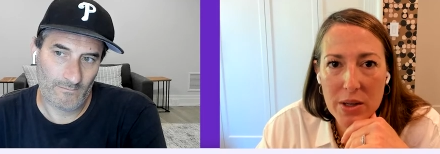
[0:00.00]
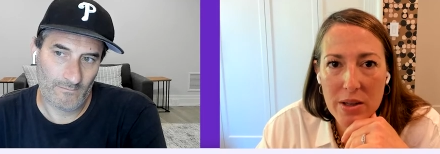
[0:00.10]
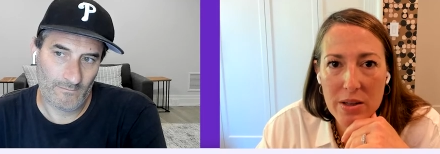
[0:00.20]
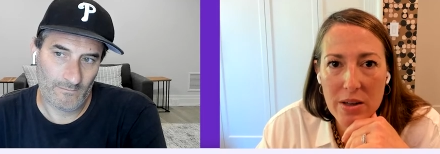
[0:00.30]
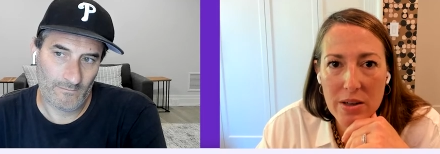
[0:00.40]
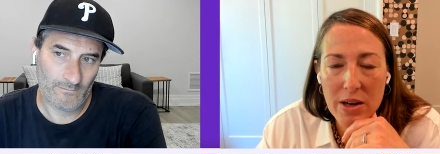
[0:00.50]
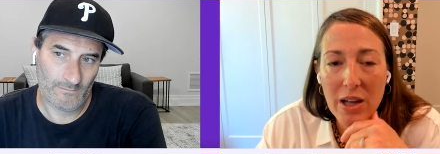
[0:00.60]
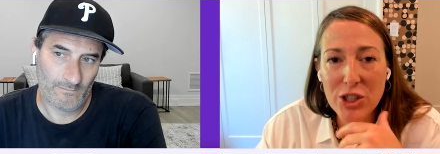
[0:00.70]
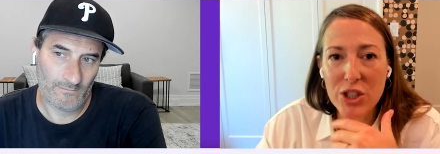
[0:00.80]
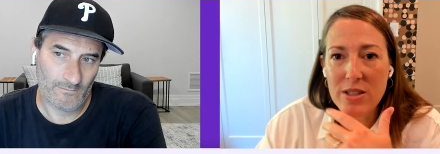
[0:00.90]
Speaker 1: to be
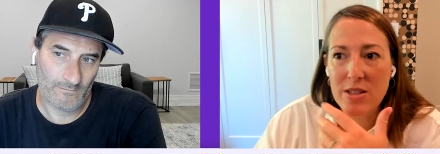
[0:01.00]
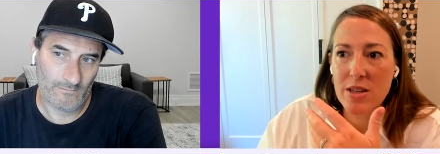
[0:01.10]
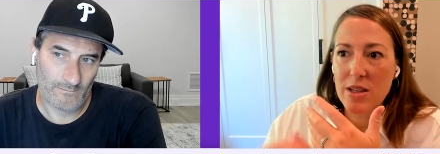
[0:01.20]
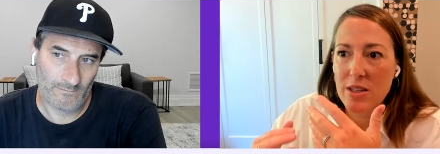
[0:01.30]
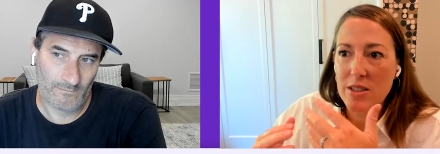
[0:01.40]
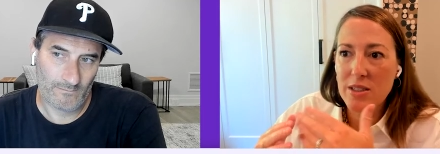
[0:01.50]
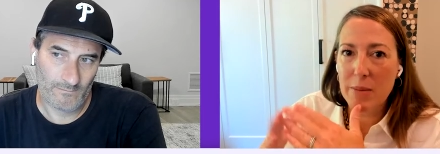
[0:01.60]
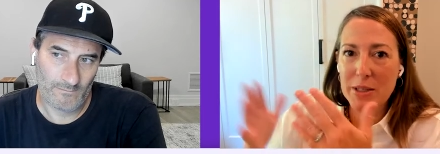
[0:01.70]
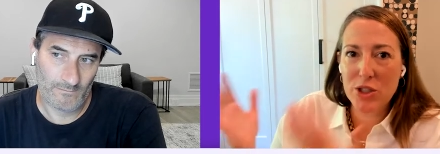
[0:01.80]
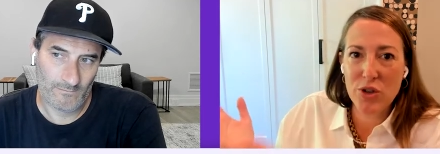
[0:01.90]
not just
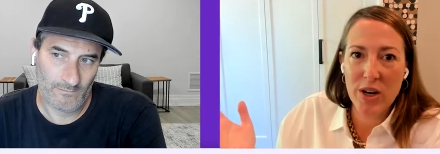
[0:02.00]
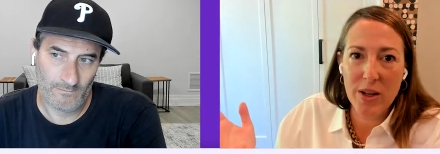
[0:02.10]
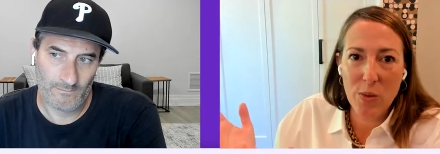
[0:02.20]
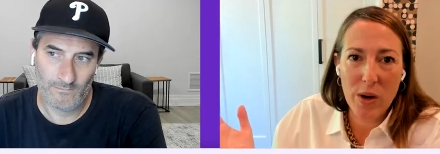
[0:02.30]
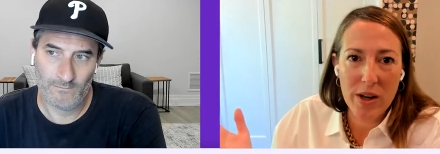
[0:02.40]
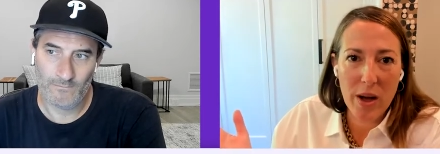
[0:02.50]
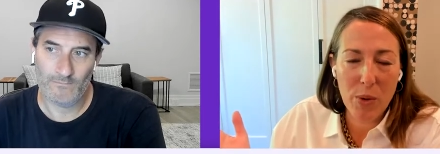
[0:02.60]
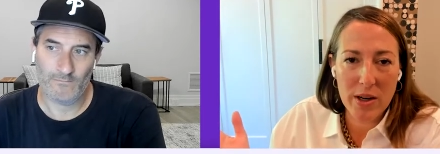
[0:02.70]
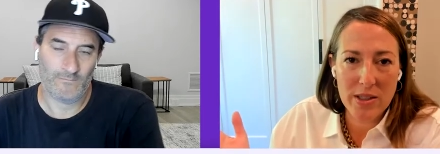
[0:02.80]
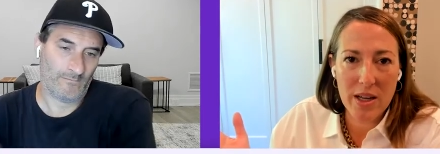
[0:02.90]
demonstrating what
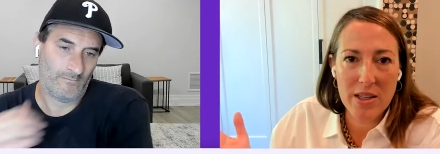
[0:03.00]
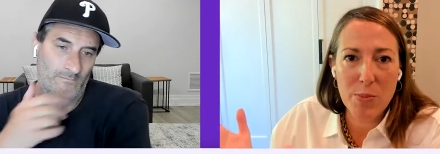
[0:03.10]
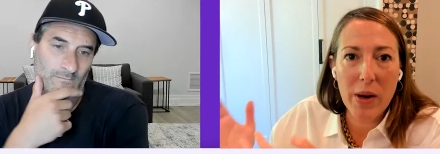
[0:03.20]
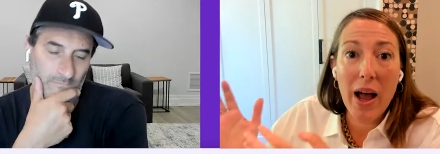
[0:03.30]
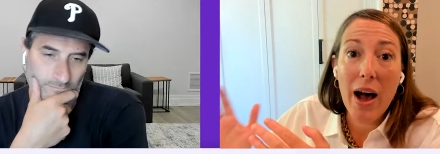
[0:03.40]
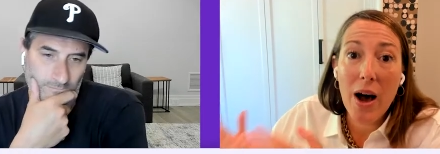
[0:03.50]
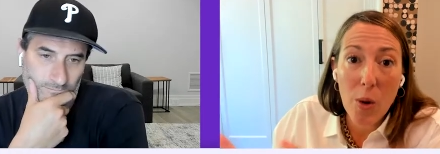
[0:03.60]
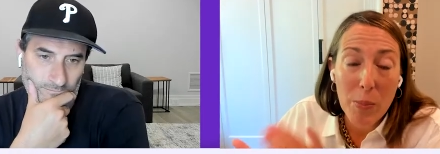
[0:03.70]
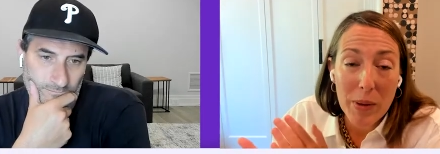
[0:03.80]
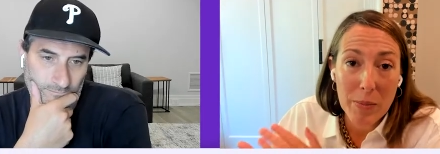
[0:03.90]
Upwork does, but
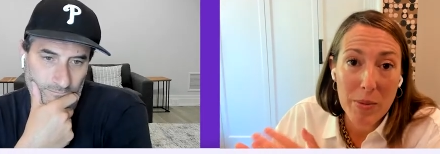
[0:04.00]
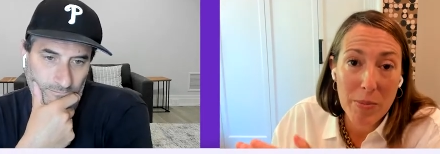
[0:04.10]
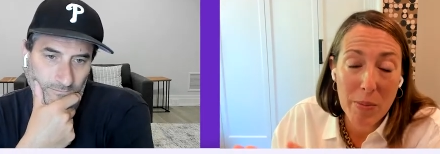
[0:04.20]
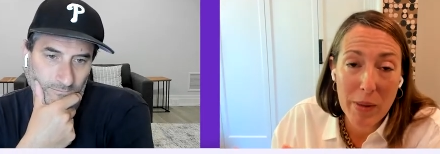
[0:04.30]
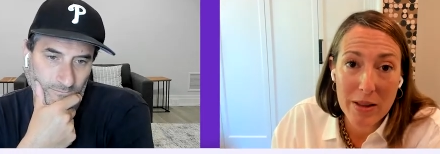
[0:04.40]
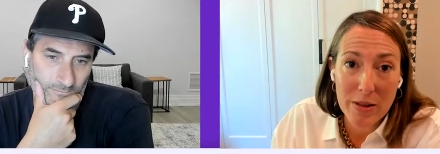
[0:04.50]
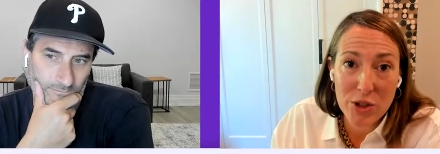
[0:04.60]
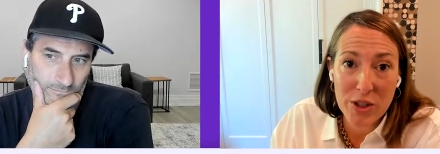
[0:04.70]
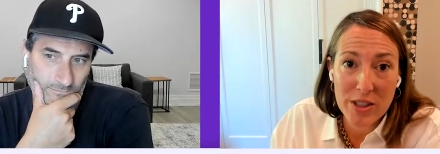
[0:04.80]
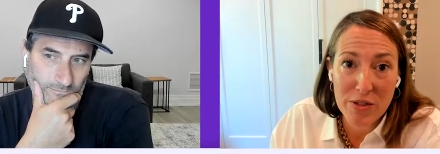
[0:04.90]
helping people make
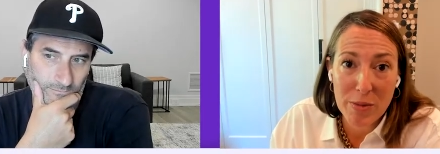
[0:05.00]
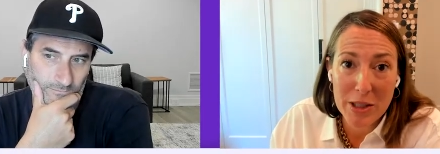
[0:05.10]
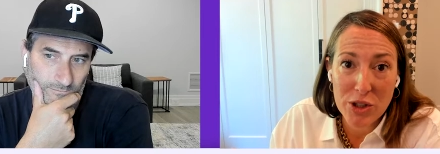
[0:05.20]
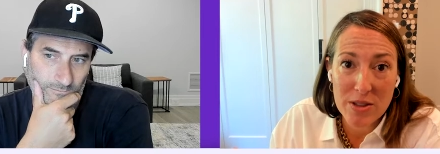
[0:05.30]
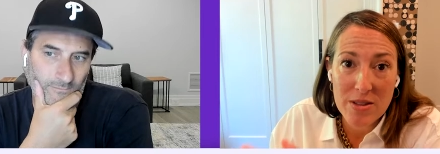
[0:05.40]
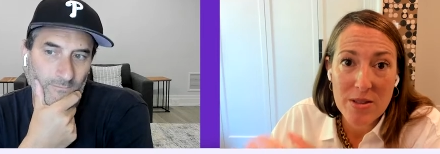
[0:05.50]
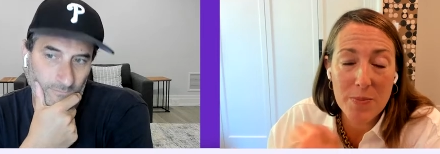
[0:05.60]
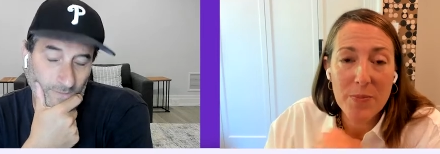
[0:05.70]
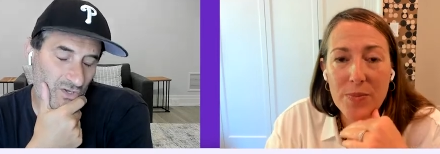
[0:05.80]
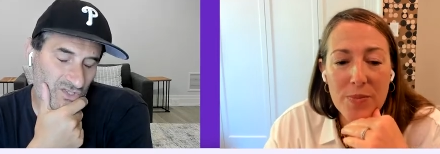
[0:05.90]
those transformations.
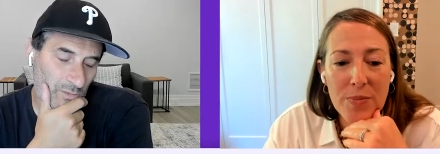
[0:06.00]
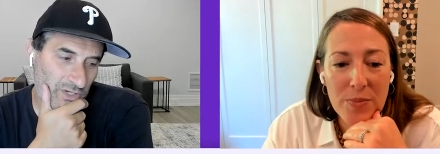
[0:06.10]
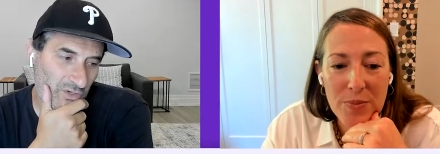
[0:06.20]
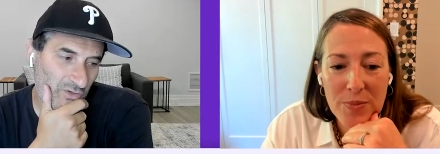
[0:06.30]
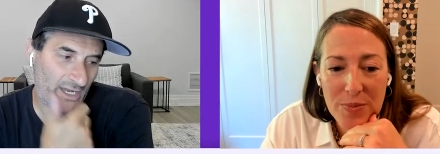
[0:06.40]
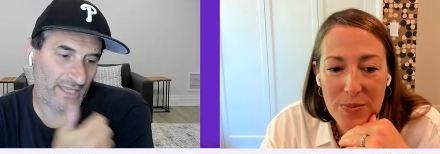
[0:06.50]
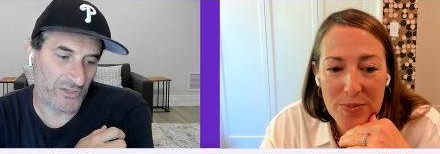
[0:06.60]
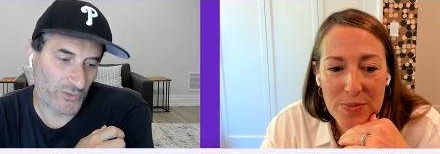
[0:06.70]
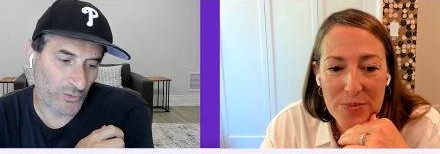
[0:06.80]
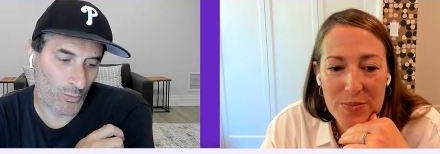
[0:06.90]
Speaker 2: So when you look at the
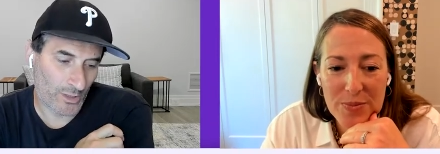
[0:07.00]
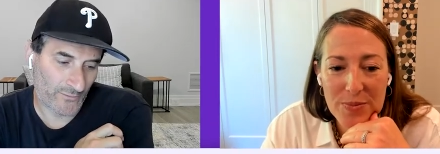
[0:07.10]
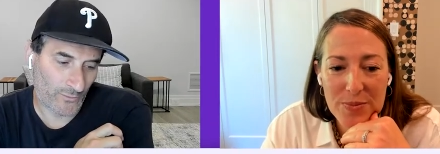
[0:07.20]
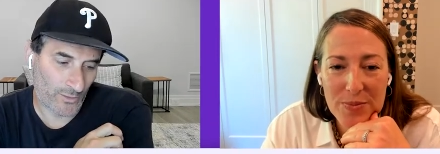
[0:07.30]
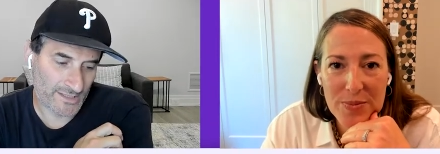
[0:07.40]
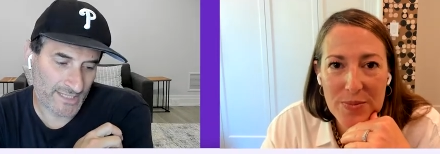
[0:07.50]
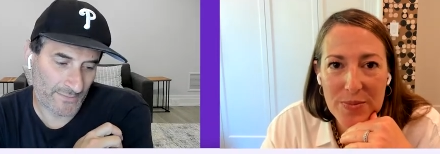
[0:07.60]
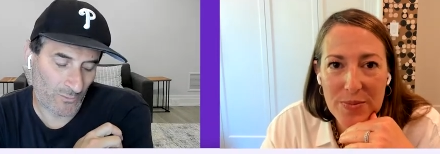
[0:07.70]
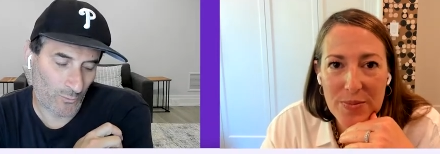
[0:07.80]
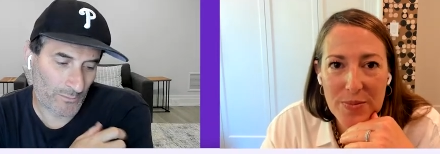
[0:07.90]
new workforce, I
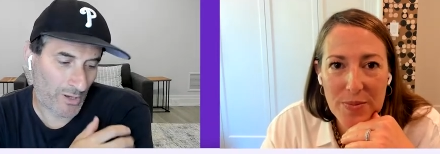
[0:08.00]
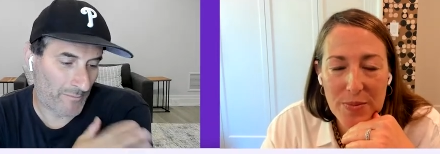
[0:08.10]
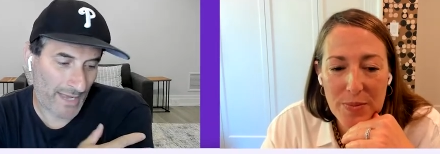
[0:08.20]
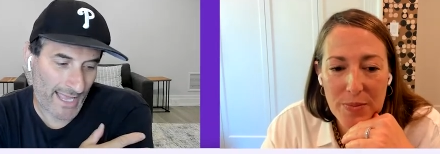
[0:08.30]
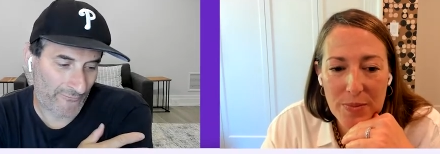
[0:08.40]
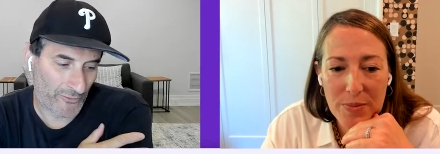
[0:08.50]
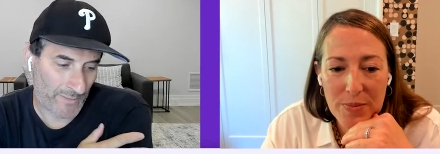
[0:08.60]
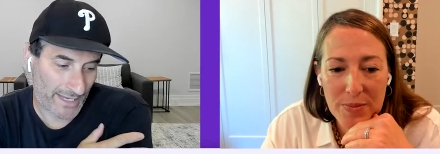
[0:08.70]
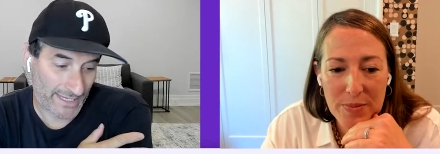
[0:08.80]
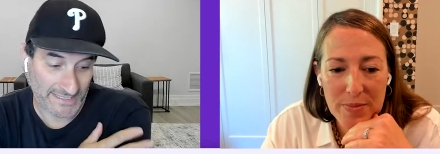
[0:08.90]
mean, one problem I have with my
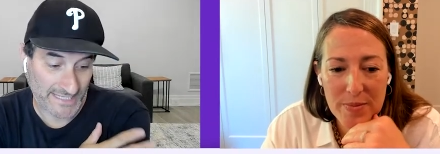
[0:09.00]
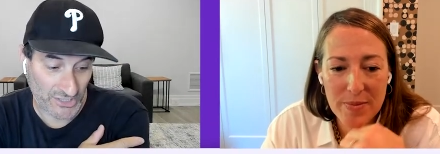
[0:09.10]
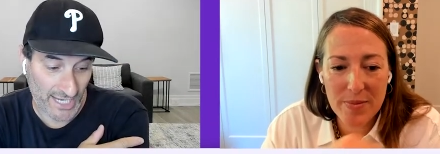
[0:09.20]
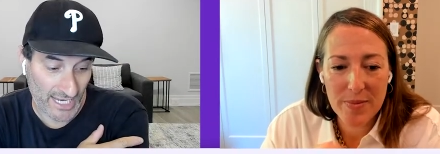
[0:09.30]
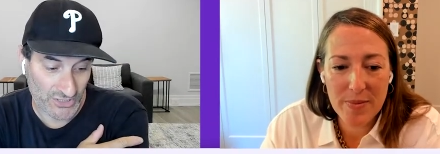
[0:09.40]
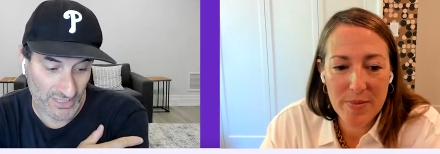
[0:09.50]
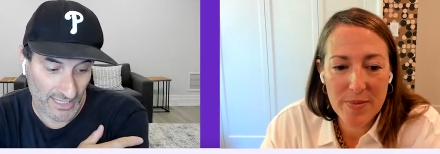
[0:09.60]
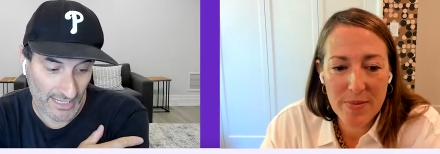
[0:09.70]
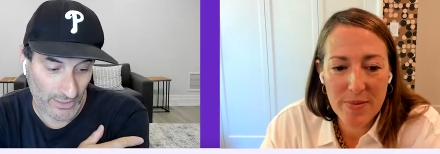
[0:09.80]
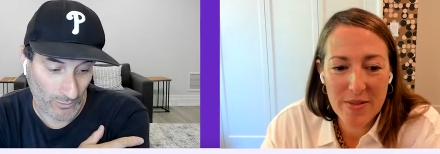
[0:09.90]
kids' education, they
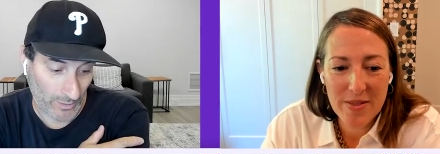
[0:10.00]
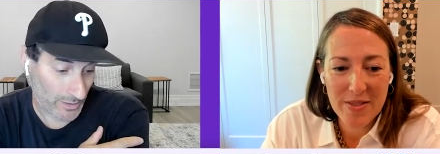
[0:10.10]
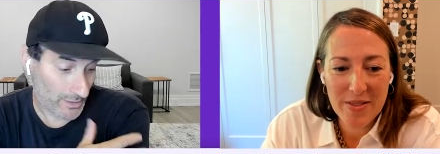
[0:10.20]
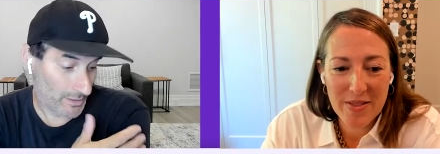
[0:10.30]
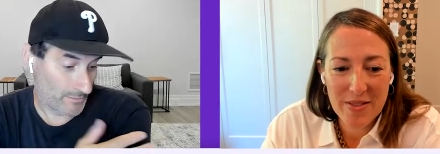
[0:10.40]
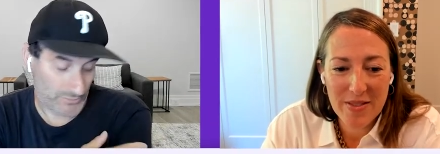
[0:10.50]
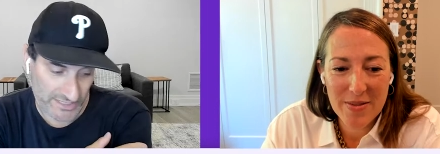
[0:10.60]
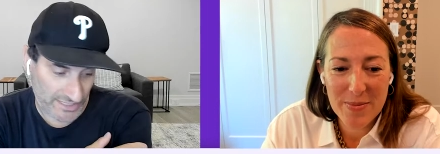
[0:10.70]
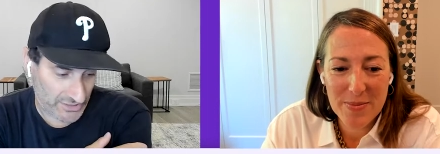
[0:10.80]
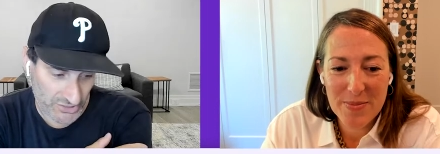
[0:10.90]
go to a
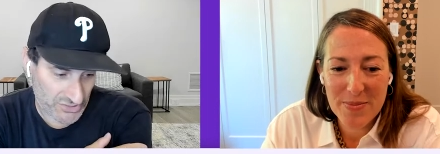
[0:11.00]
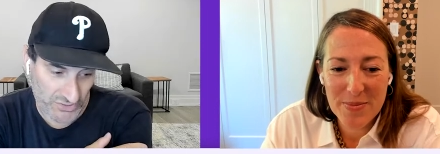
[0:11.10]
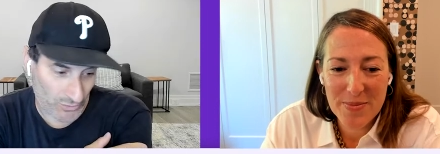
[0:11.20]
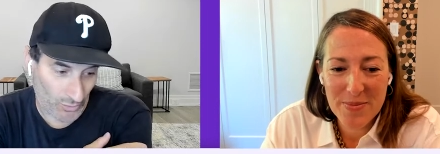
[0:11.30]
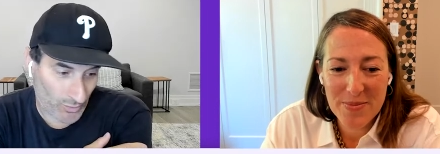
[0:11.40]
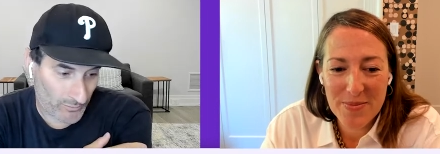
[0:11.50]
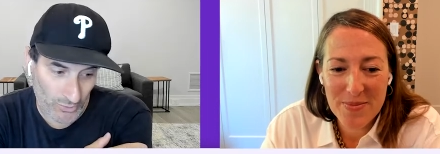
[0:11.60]
prestigious school in